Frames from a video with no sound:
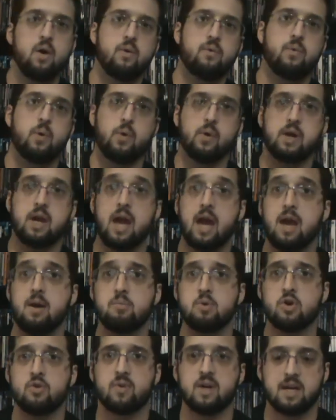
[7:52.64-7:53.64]
4K
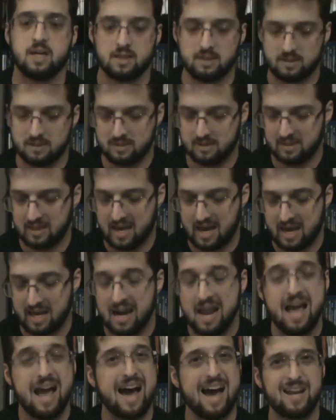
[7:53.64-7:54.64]
movies
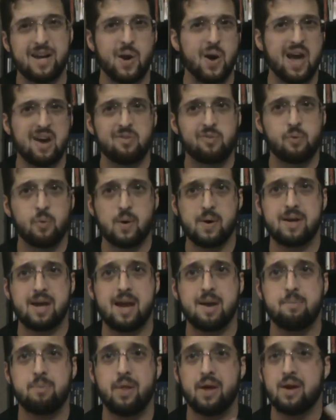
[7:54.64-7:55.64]
that I don't have a
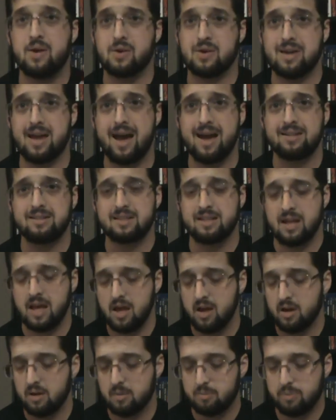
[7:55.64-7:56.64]
4K player yet,
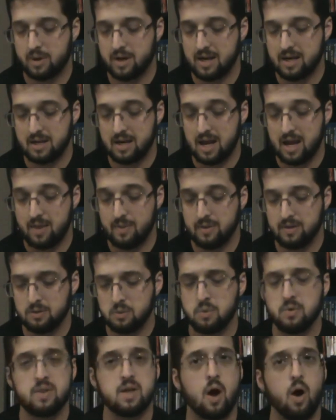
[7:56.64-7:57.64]
but these
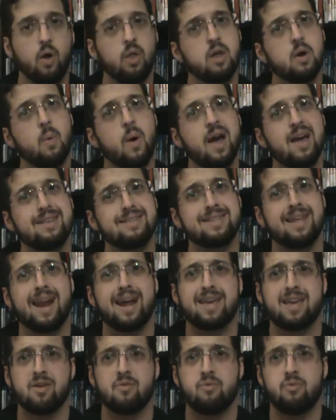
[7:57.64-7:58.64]
were the only ways that I
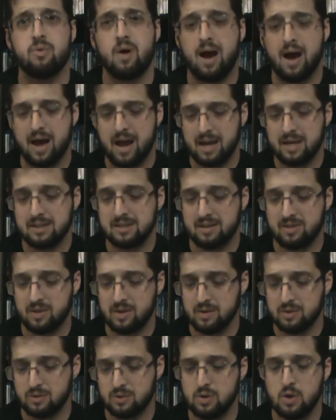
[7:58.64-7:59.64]
can find
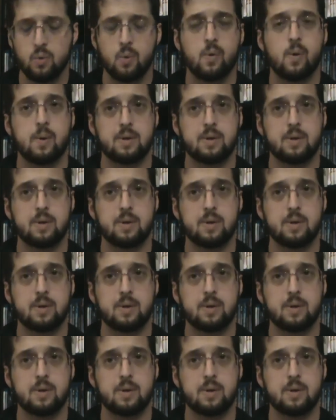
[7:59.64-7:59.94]
these newer